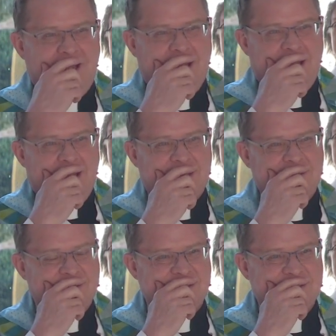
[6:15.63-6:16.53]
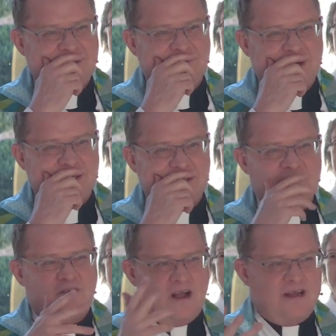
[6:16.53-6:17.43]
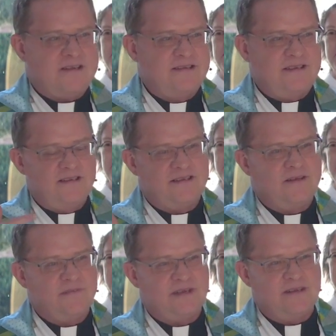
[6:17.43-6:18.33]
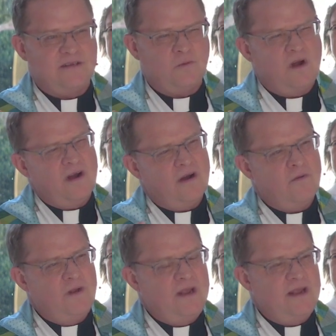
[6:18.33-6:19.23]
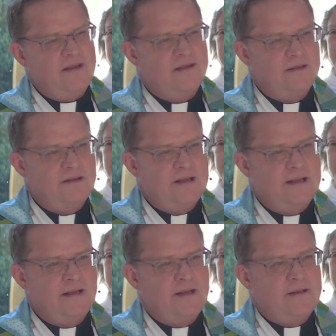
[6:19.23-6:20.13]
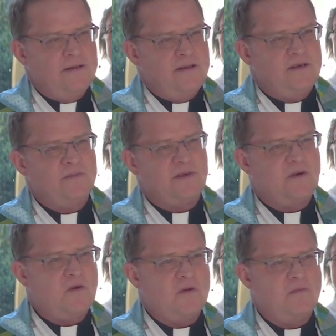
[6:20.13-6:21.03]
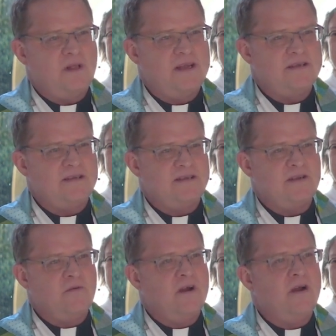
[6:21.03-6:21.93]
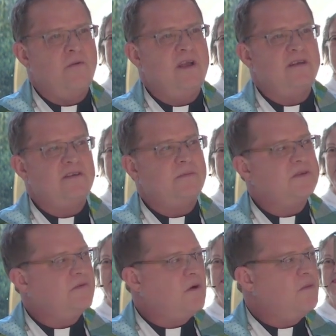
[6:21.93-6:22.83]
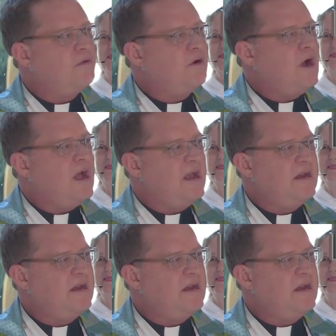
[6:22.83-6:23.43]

and so, is this a message for us in some sense? Where are we in terms of our own complacency? Where are we in terms of our own pride?